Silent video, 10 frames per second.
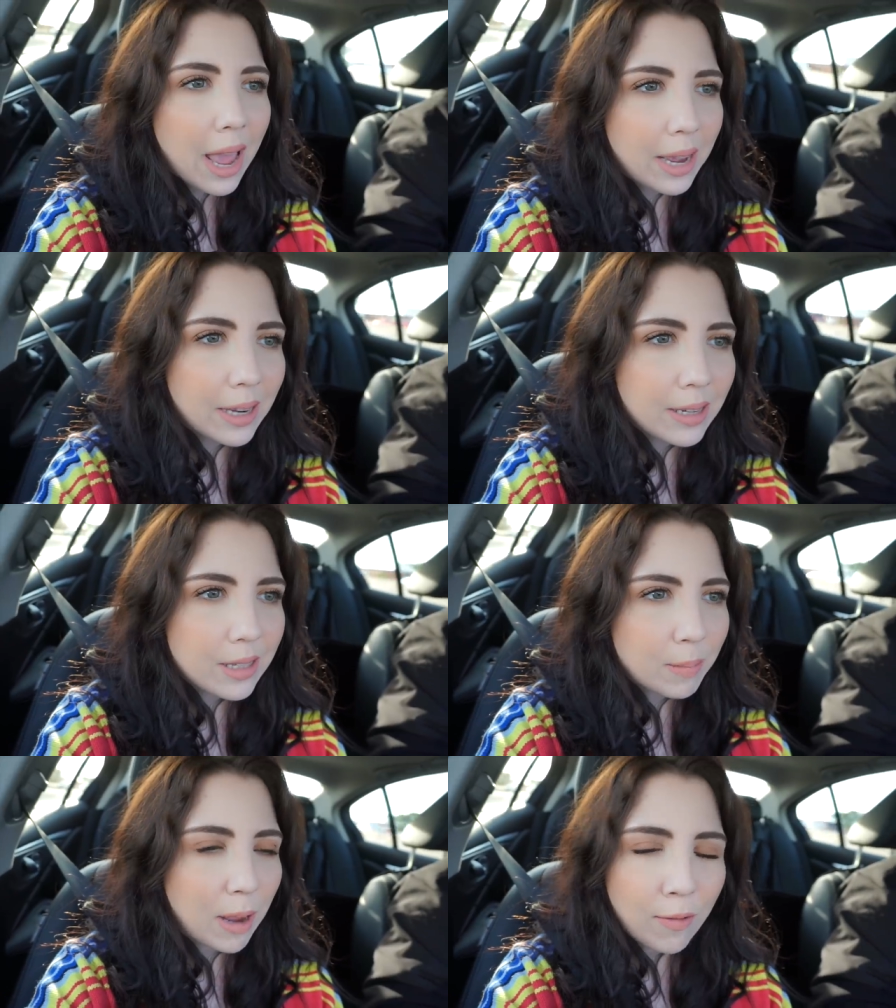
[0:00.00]

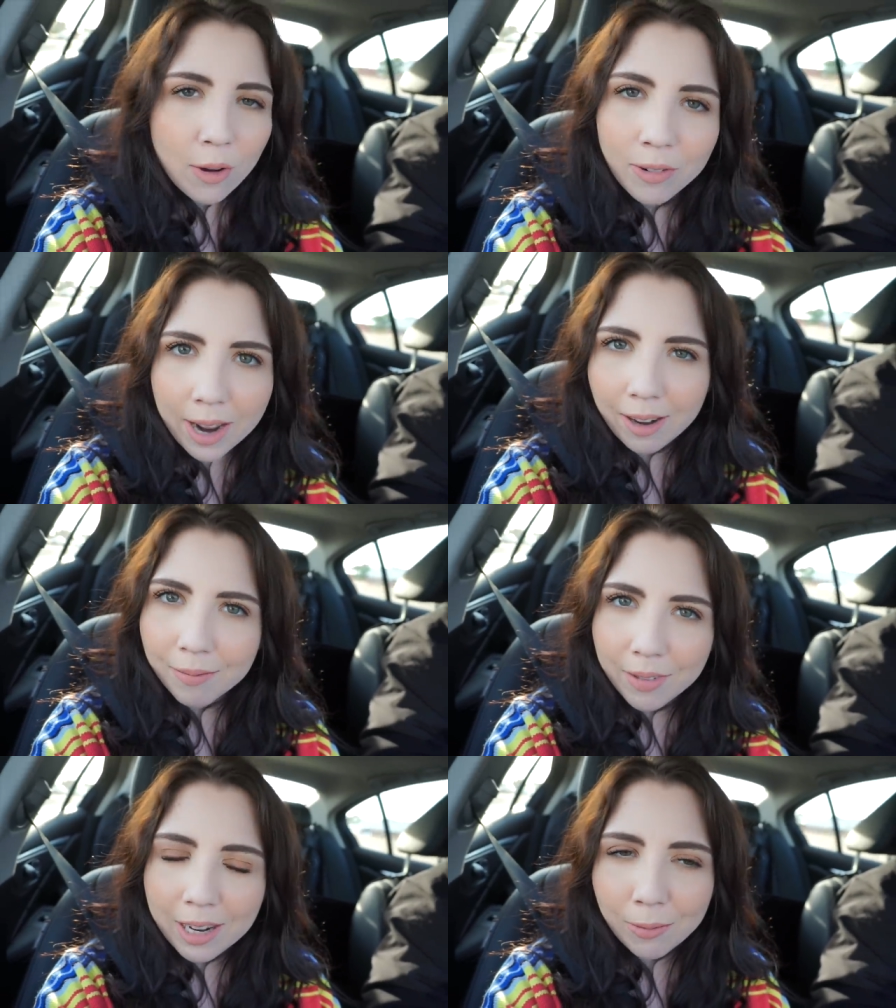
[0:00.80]
and my phone rang
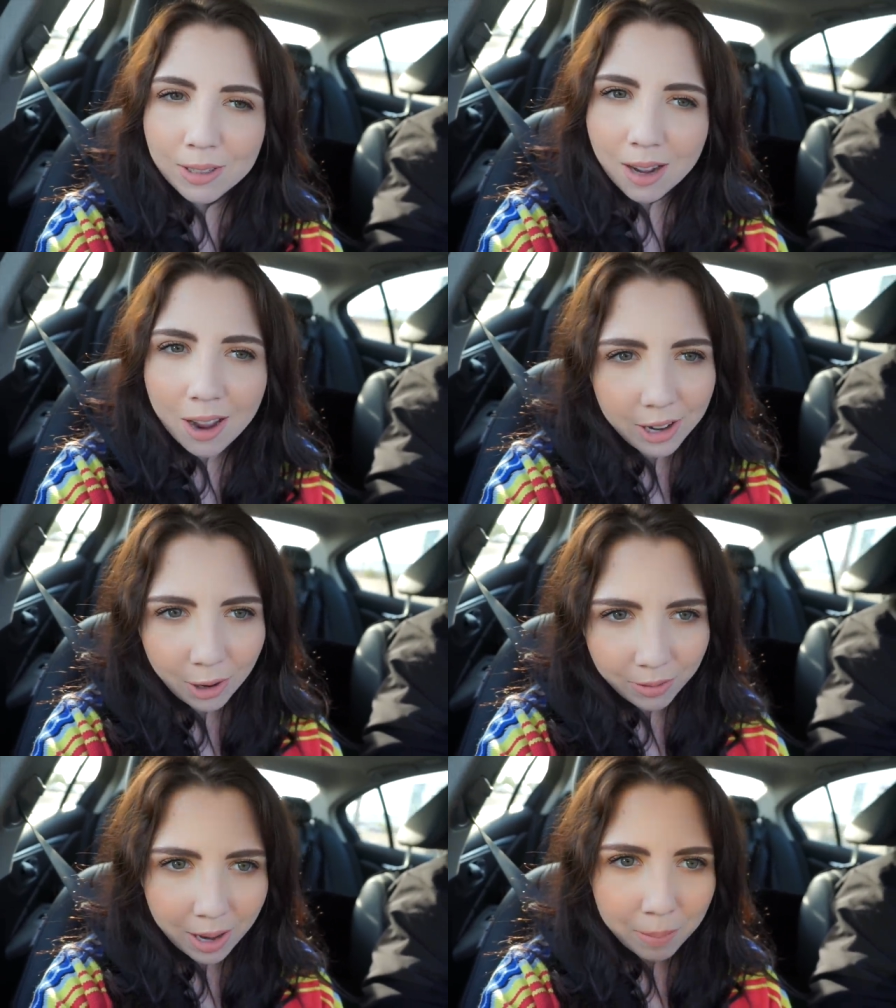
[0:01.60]
and it was
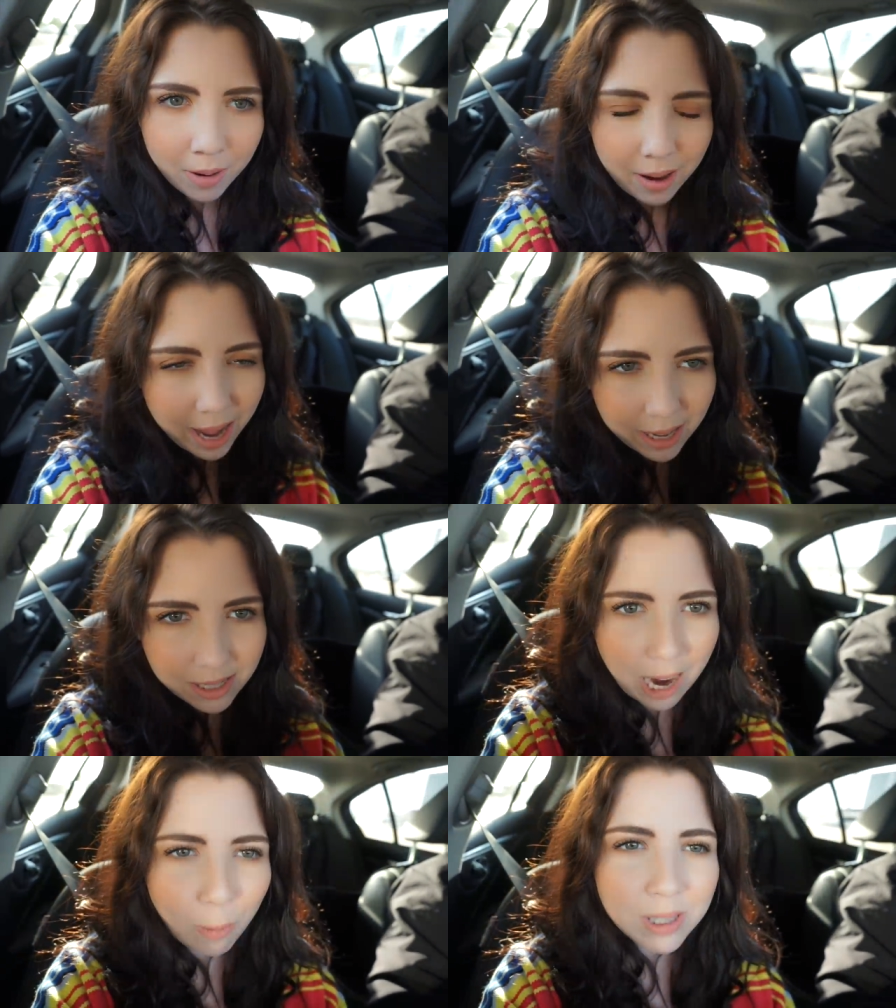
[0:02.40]
unknown number
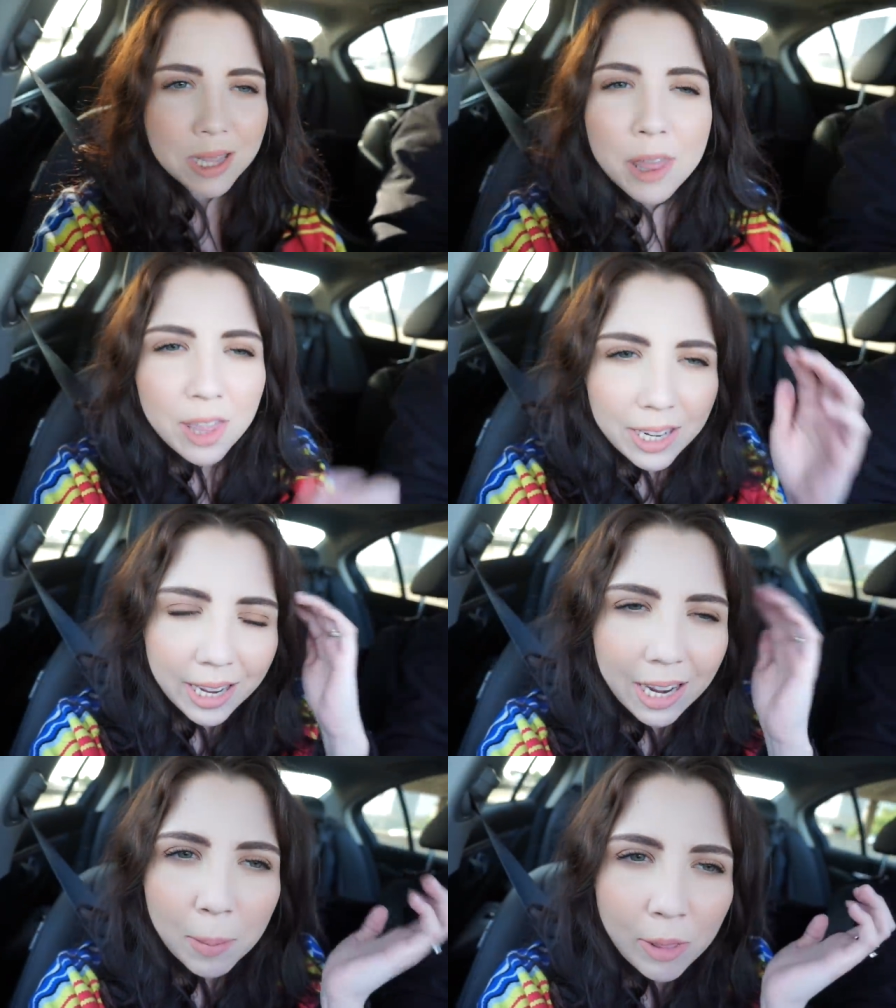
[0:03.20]
and I wasn't
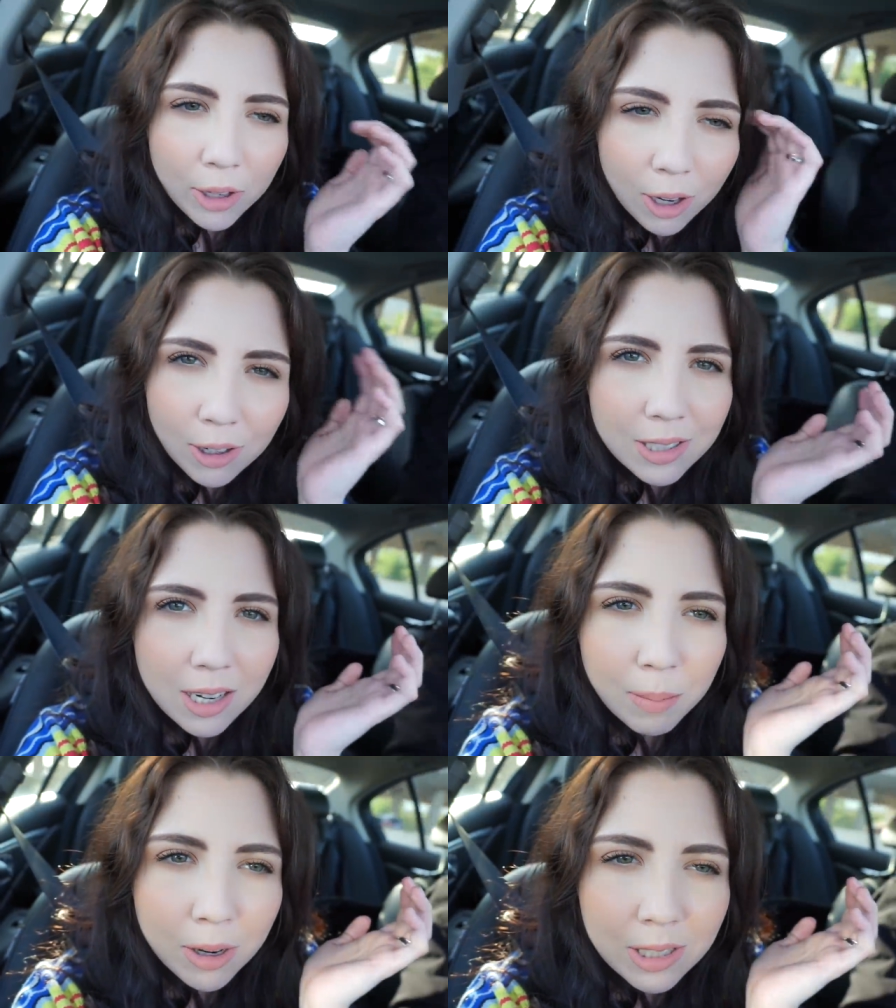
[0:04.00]
thinking about the
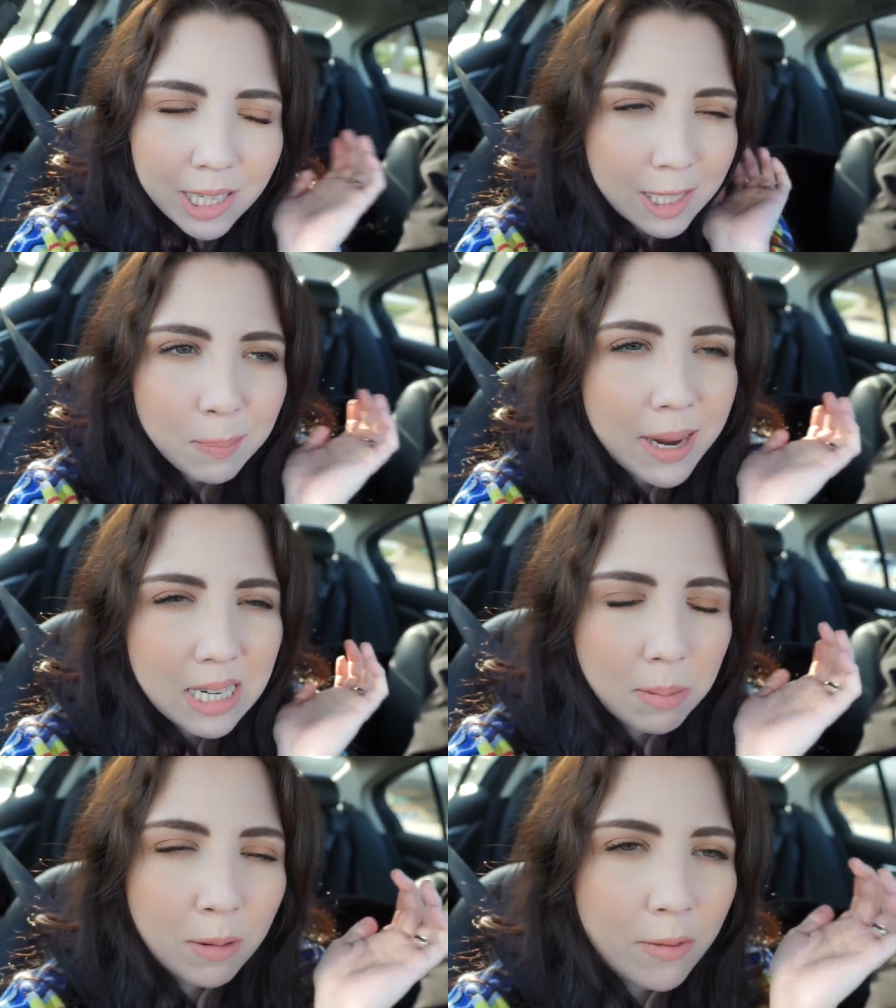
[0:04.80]
curse numbers. I just
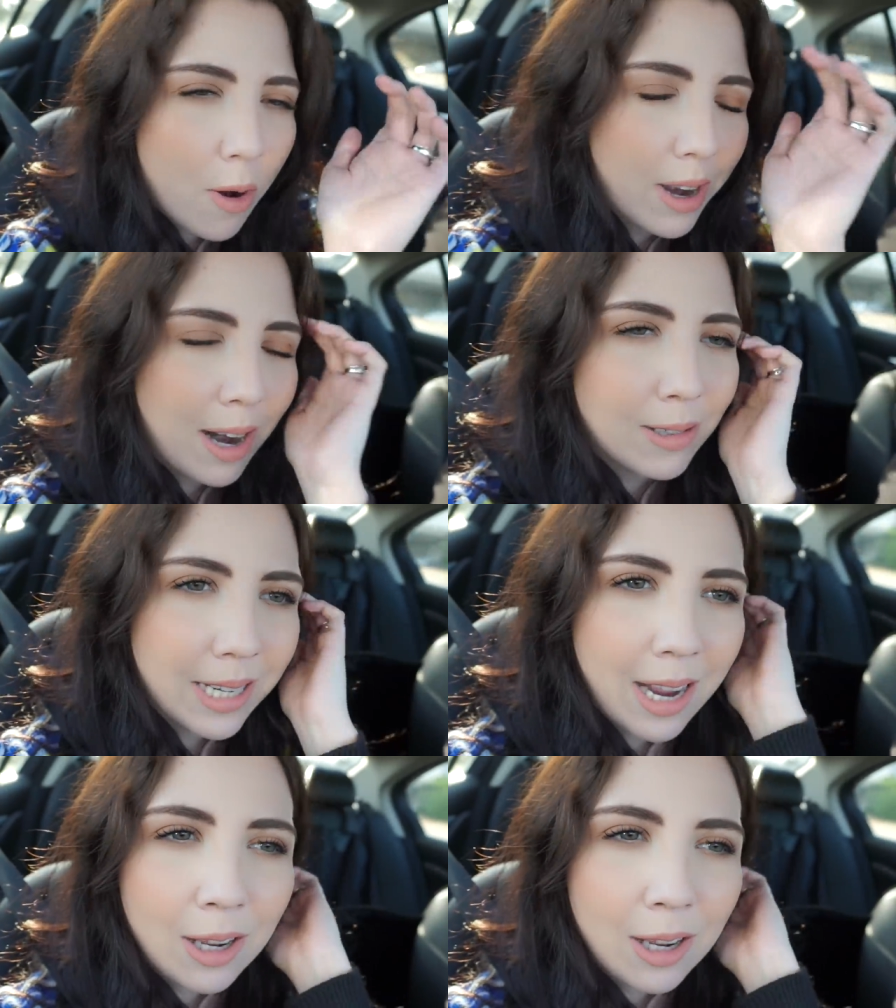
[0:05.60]
picked up the phone and I was like,